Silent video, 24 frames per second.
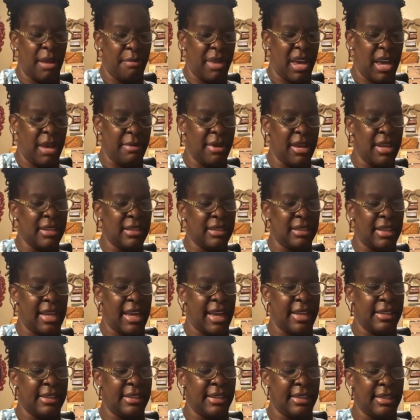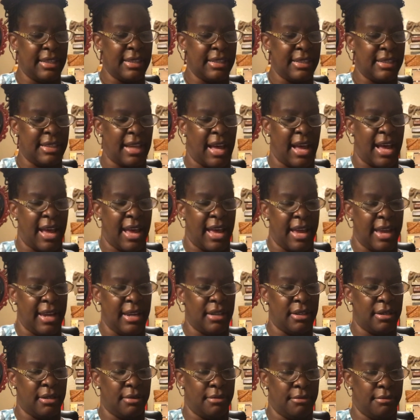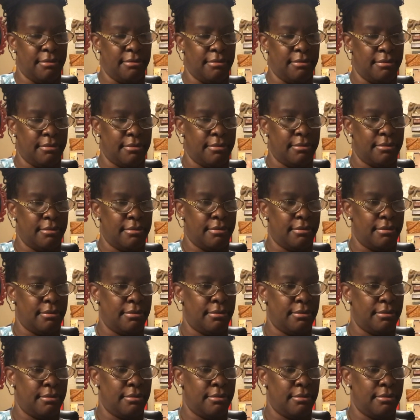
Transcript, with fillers: that means my baby is laying to the side.